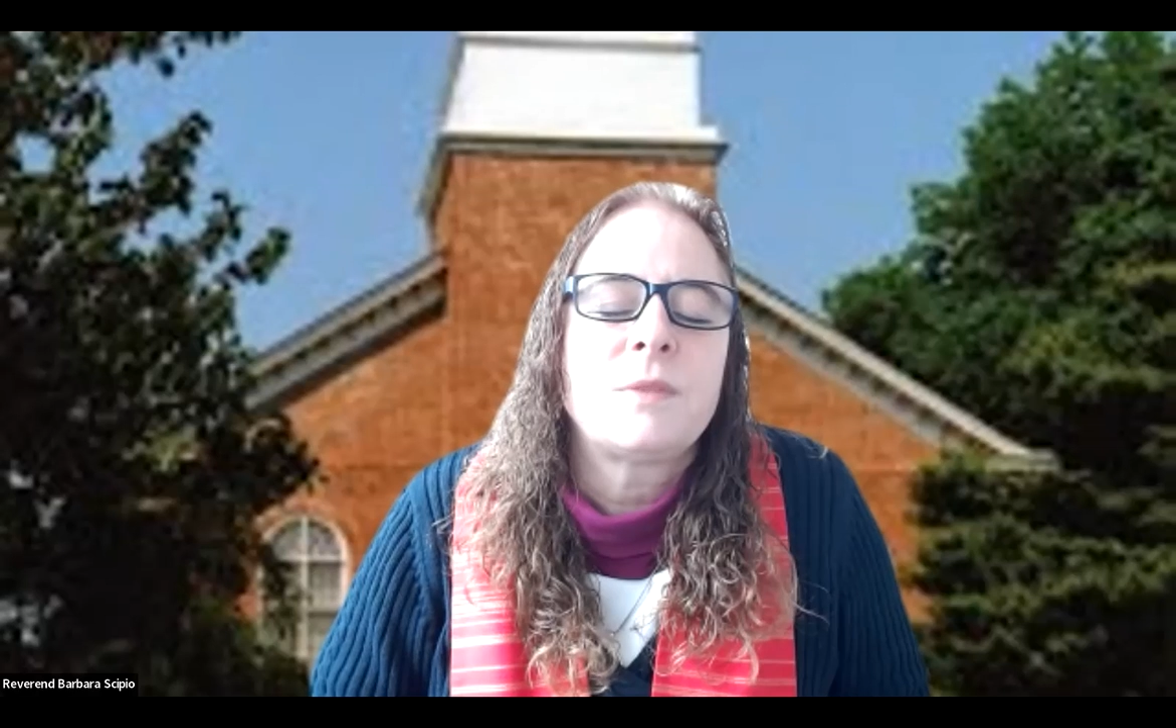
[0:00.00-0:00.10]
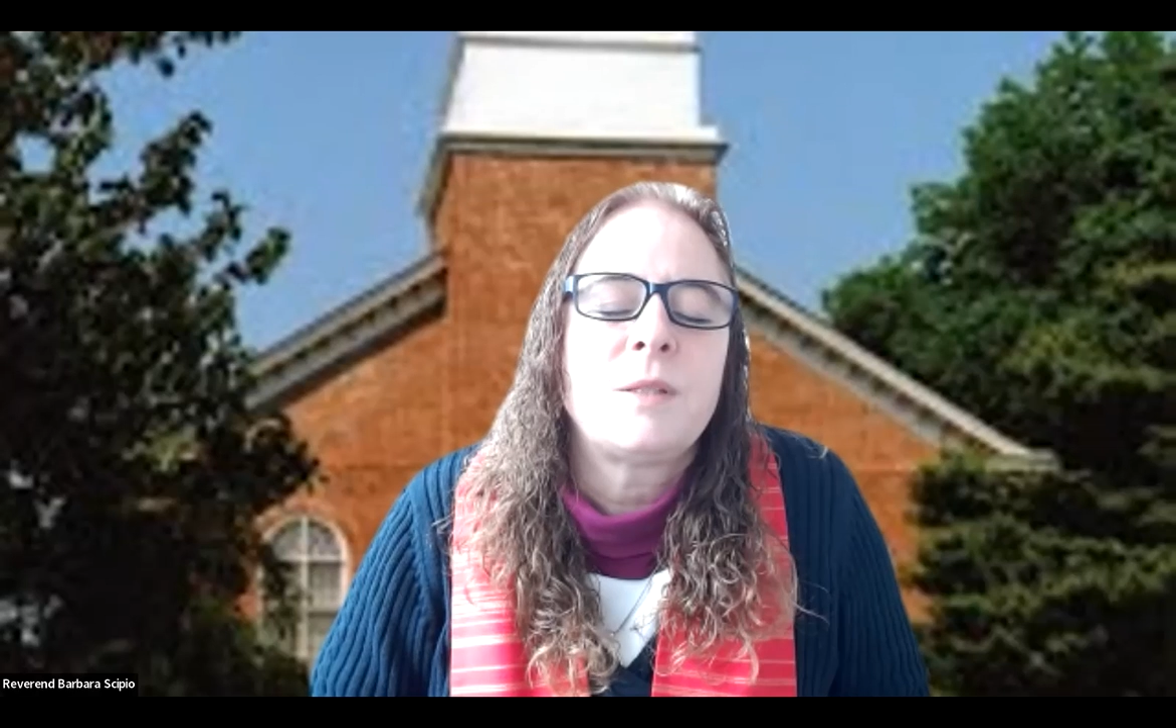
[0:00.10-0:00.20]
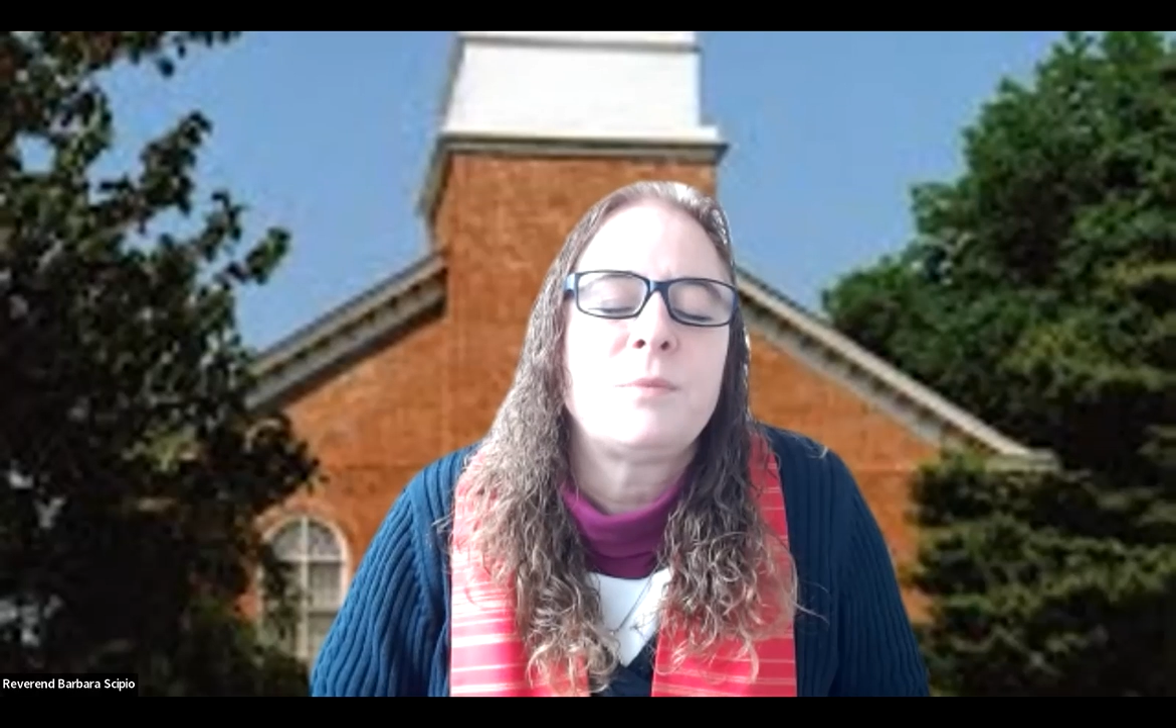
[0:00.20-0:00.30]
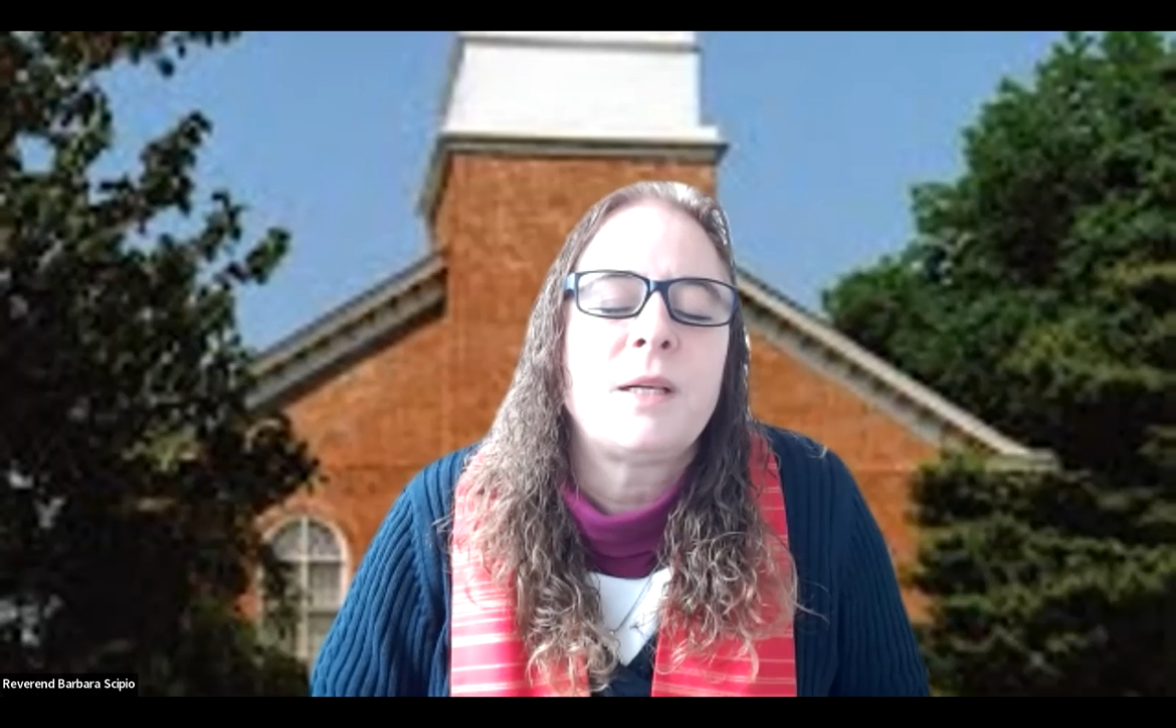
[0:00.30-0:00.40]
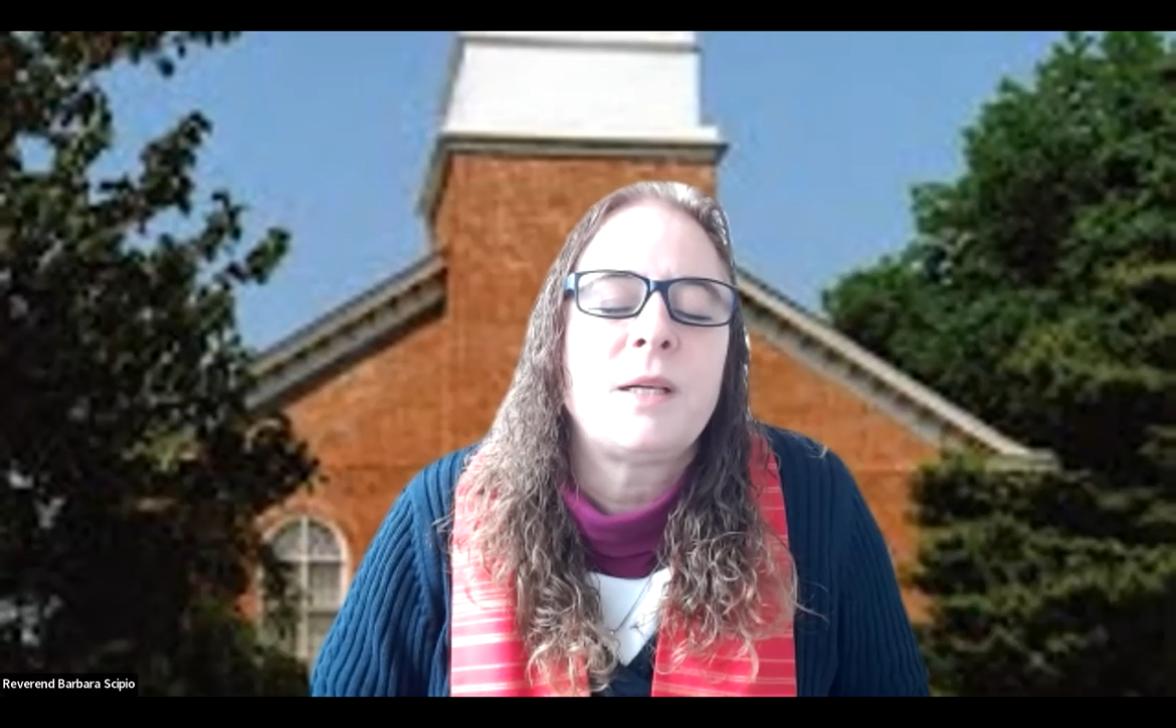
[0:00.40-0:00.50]

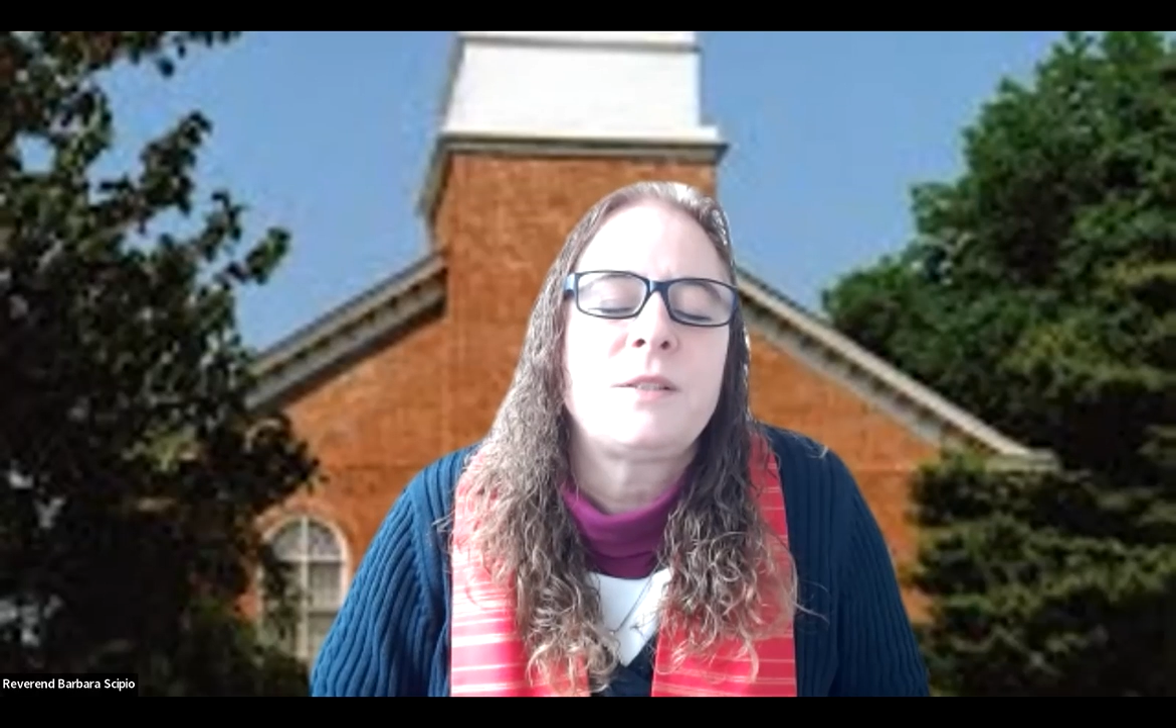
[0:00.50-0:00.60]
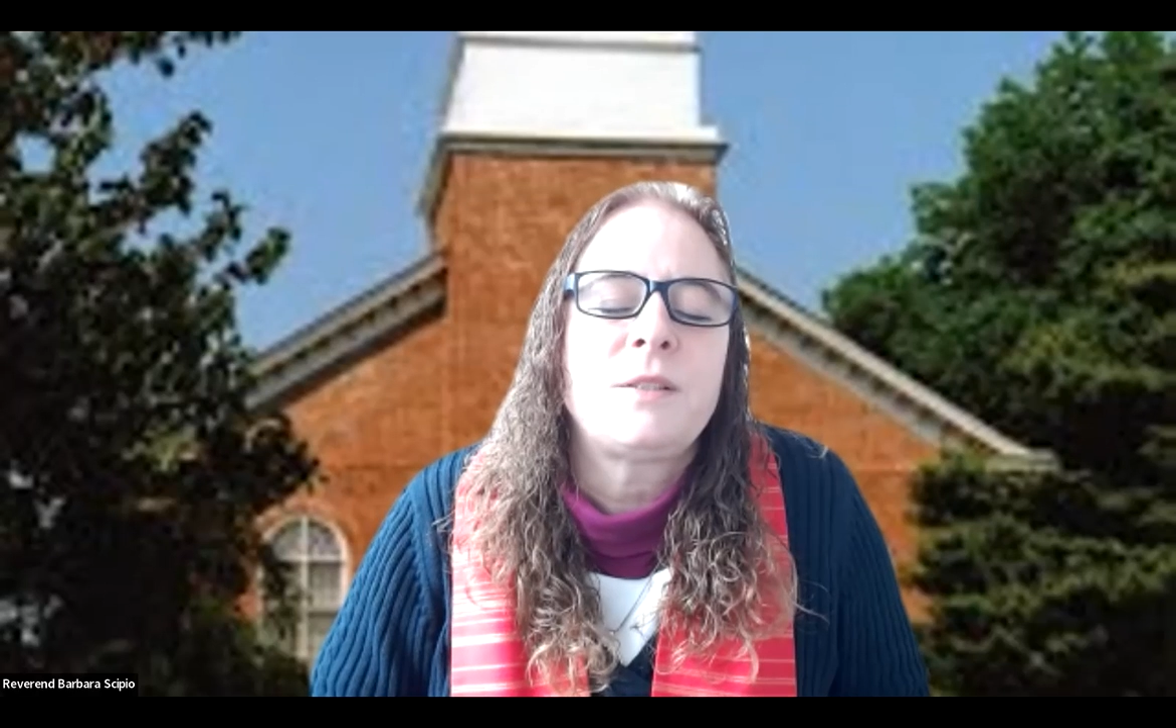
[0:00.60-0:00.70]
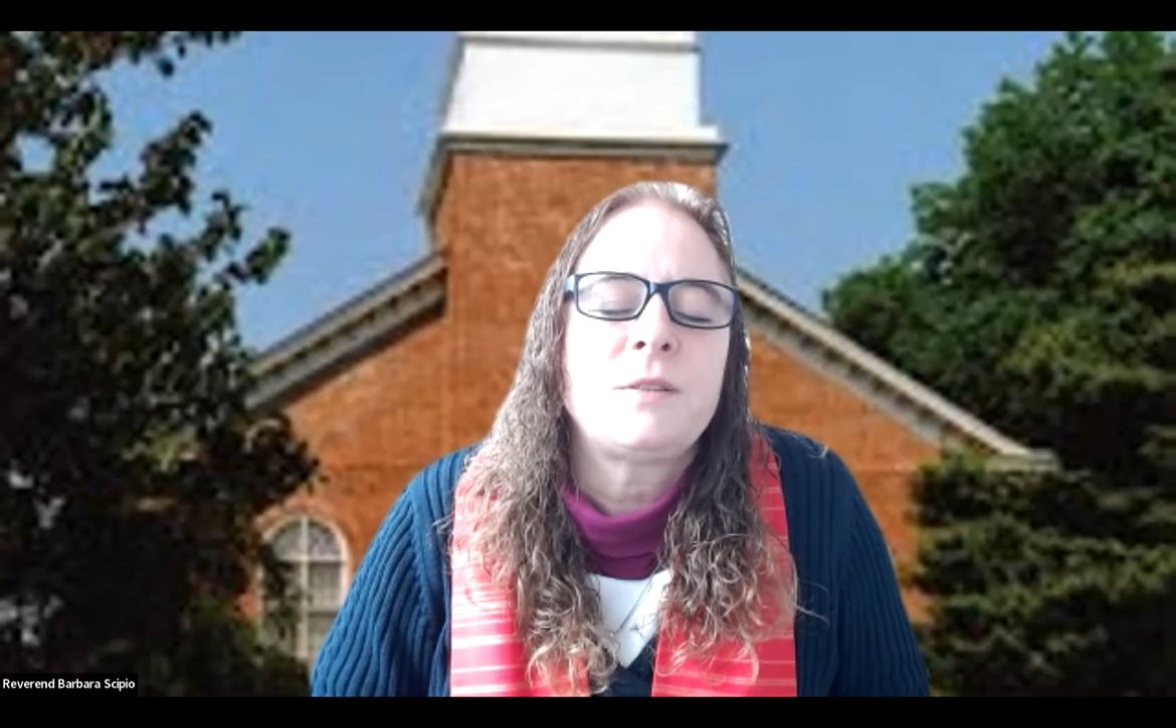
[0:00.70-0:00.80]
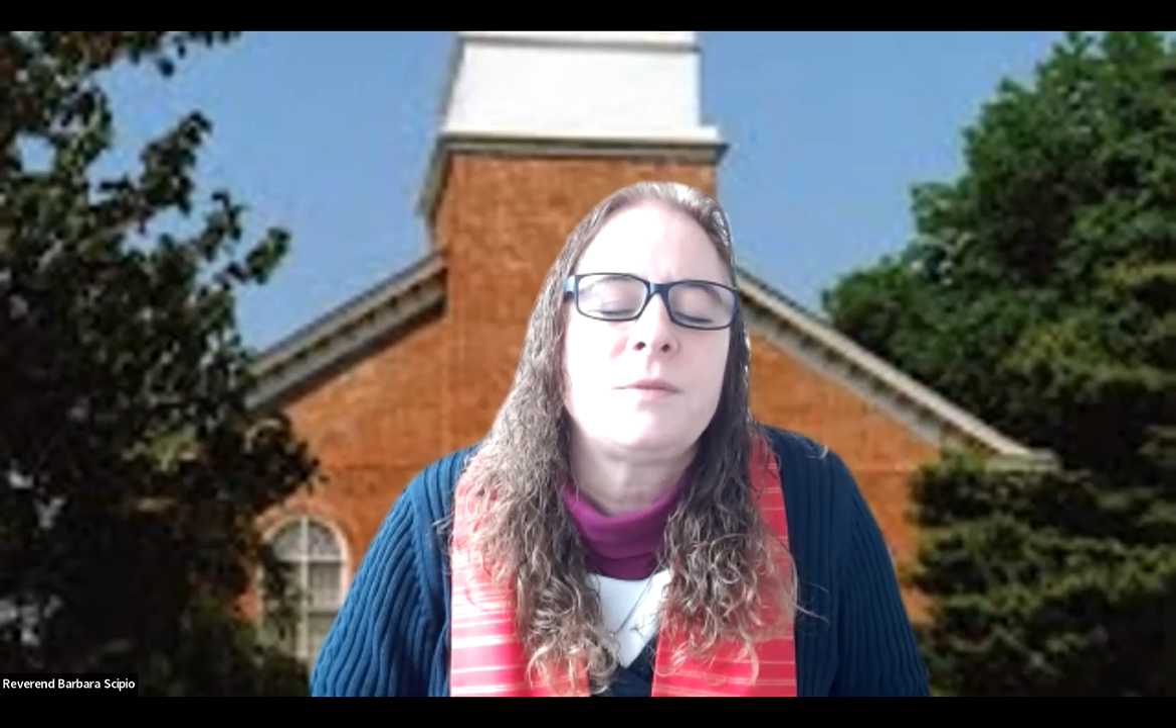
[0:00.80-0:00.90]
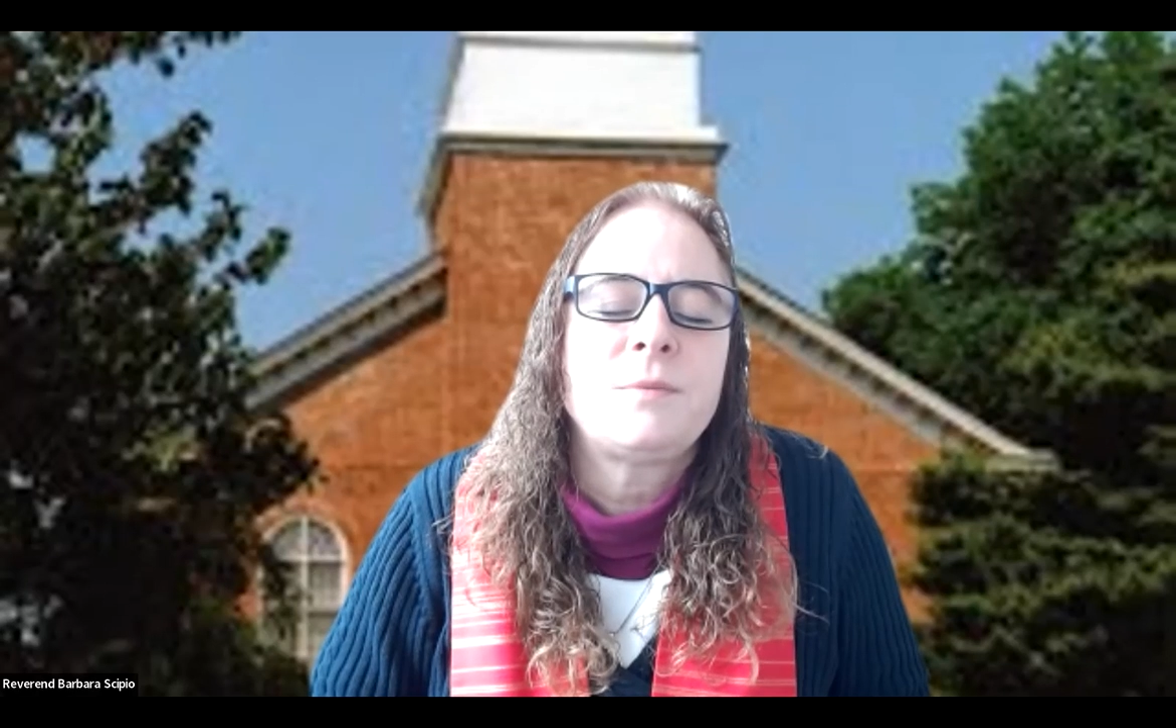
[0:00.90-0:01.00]
and blessed